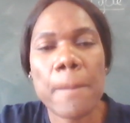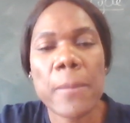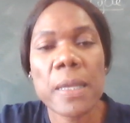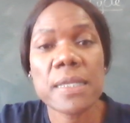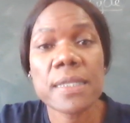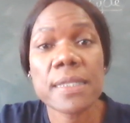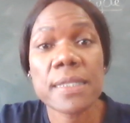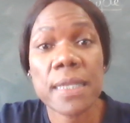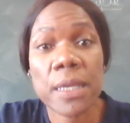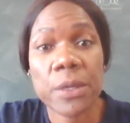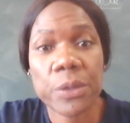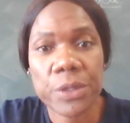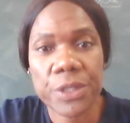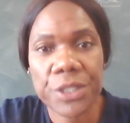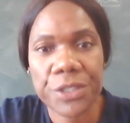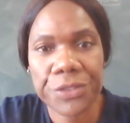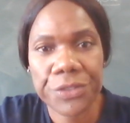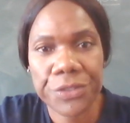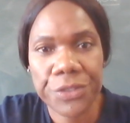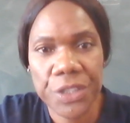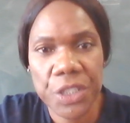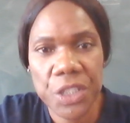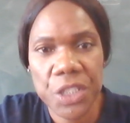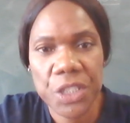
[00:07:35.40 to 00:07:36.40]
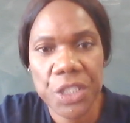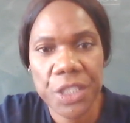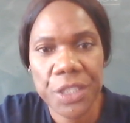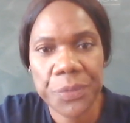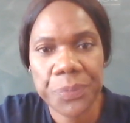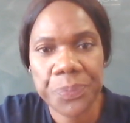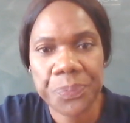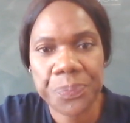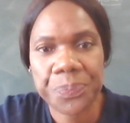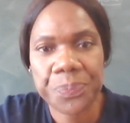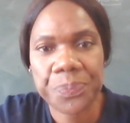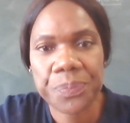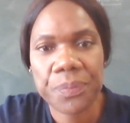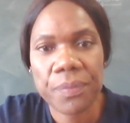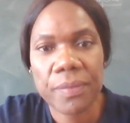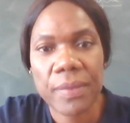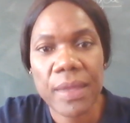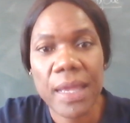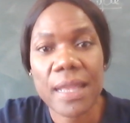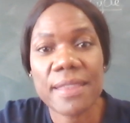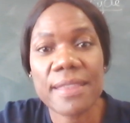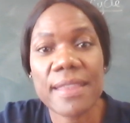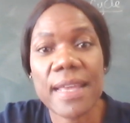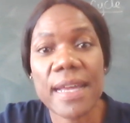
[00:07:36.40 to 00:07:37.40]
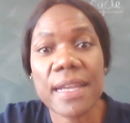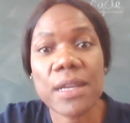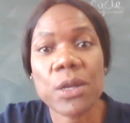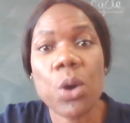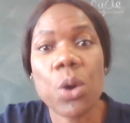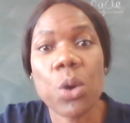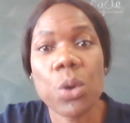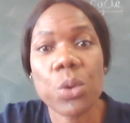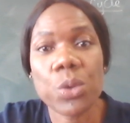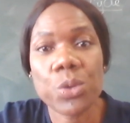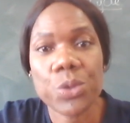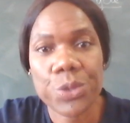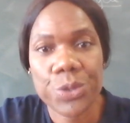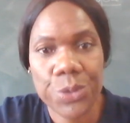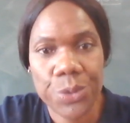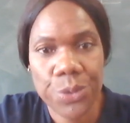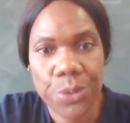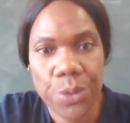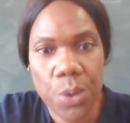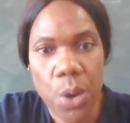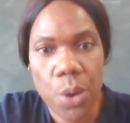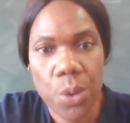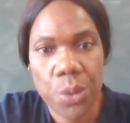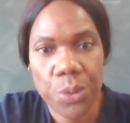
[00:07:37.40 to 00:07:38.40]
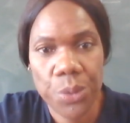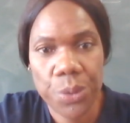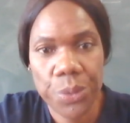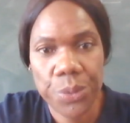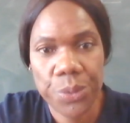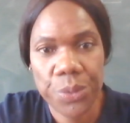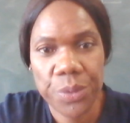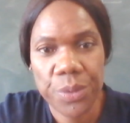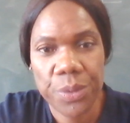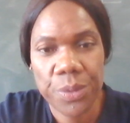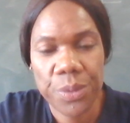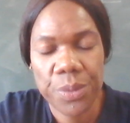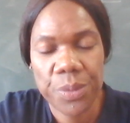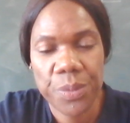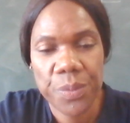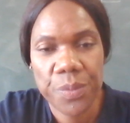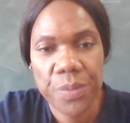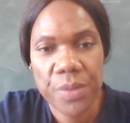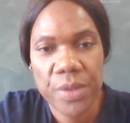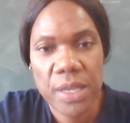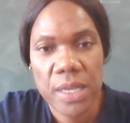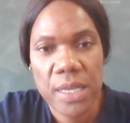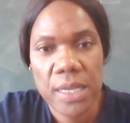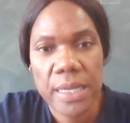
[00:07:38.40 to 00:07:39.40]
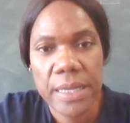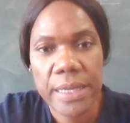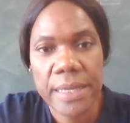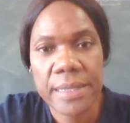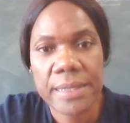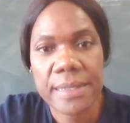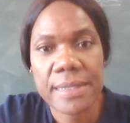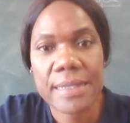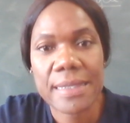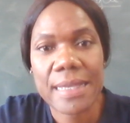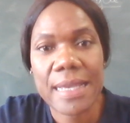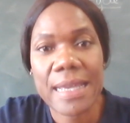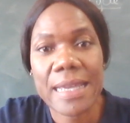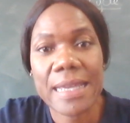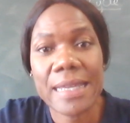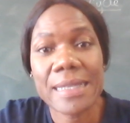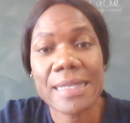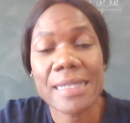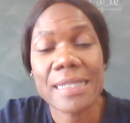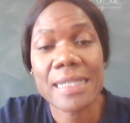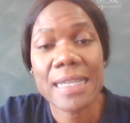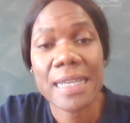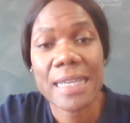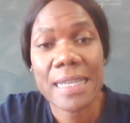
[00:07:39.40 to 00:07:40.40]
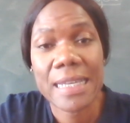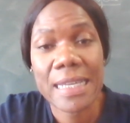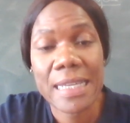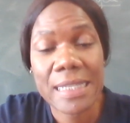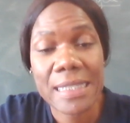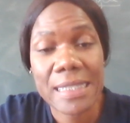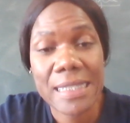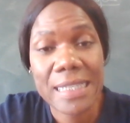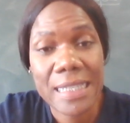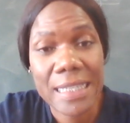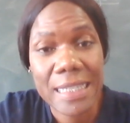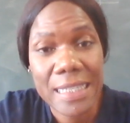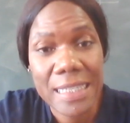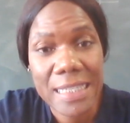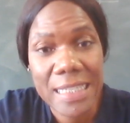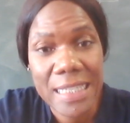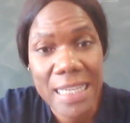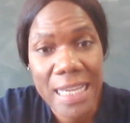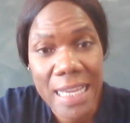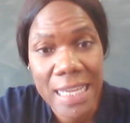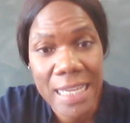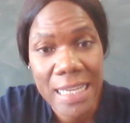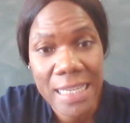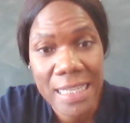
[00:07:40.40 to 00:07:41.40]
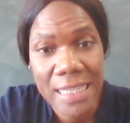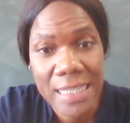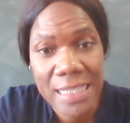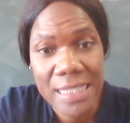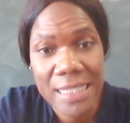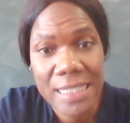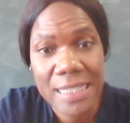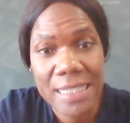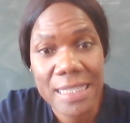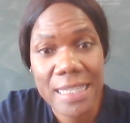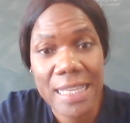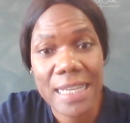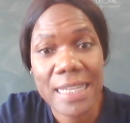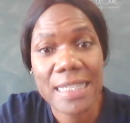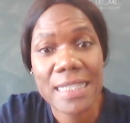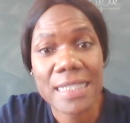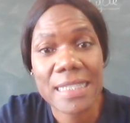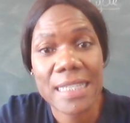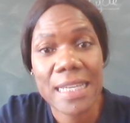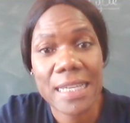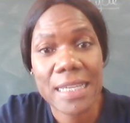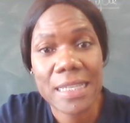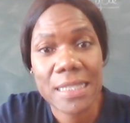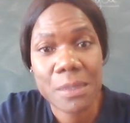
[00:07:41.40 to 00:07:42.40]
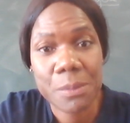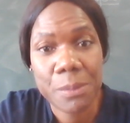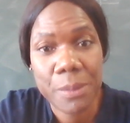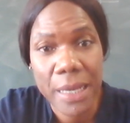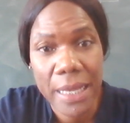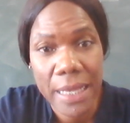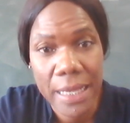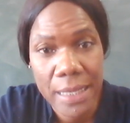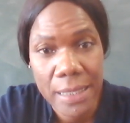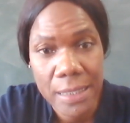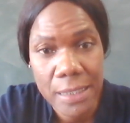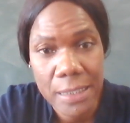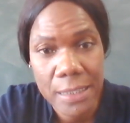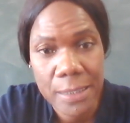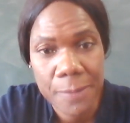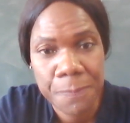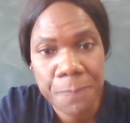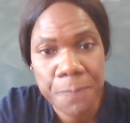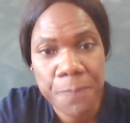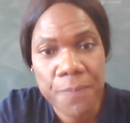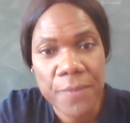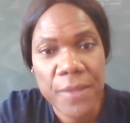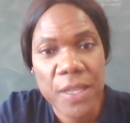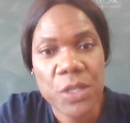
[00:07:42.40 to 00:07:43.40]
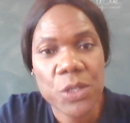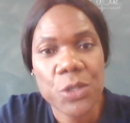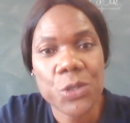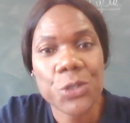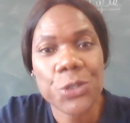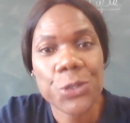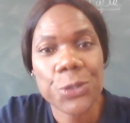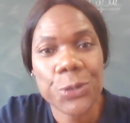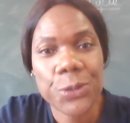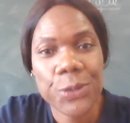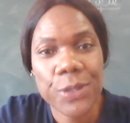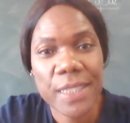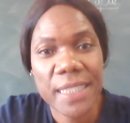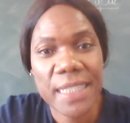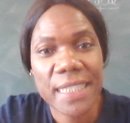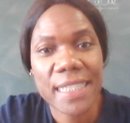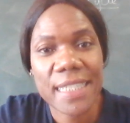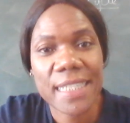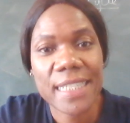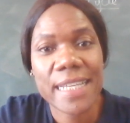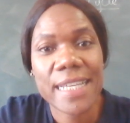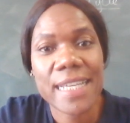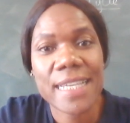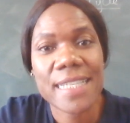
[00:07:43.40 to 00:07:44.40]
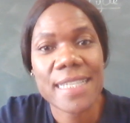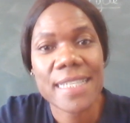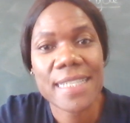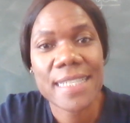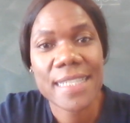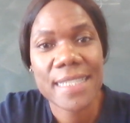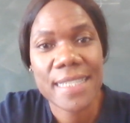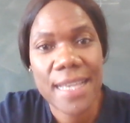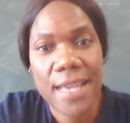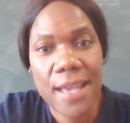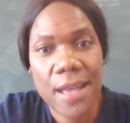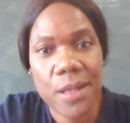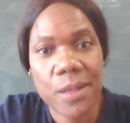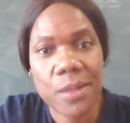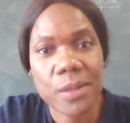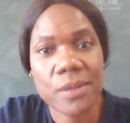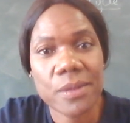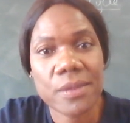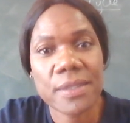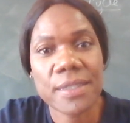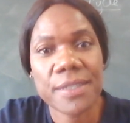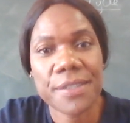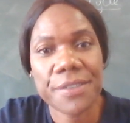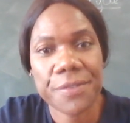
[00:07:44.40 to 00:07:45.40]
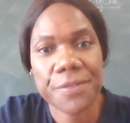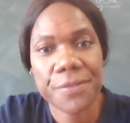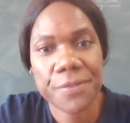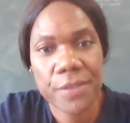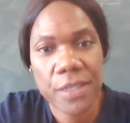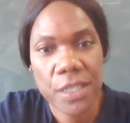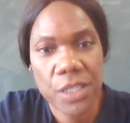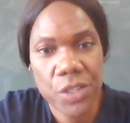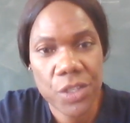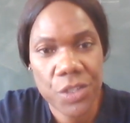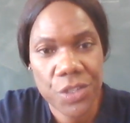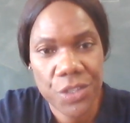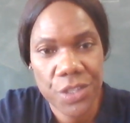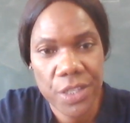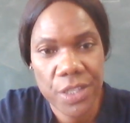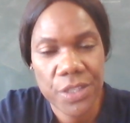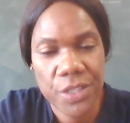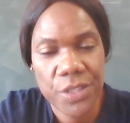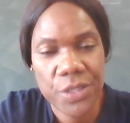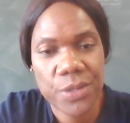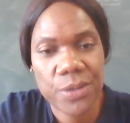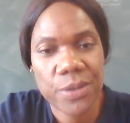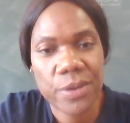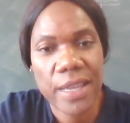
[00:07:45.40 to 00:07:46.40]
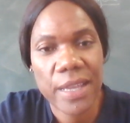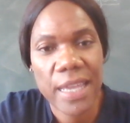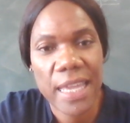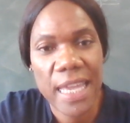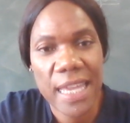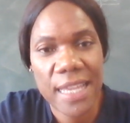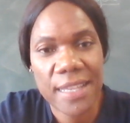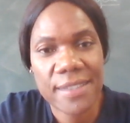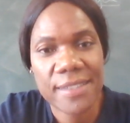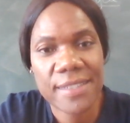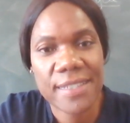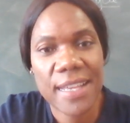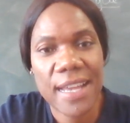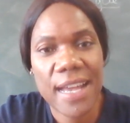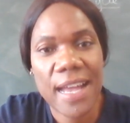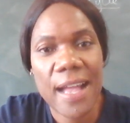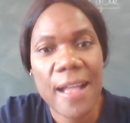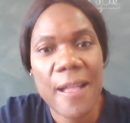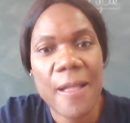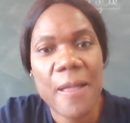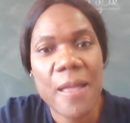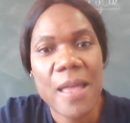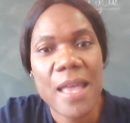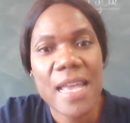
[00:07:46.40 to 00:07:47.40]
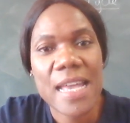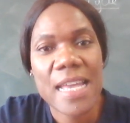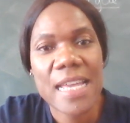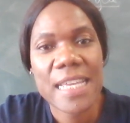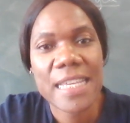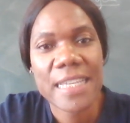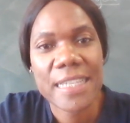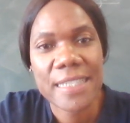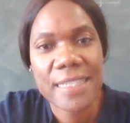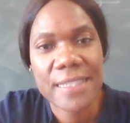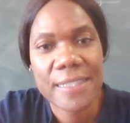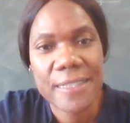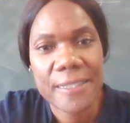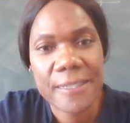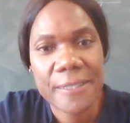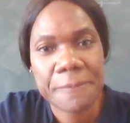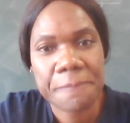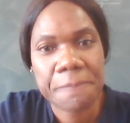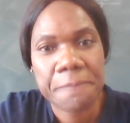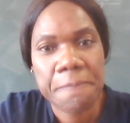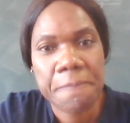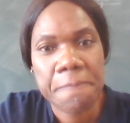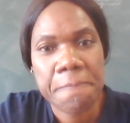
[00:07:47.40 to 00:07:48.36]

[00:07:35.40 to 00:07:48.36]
cell division that goes wrong. It's a genetic change that takes place during cell division. So cancer is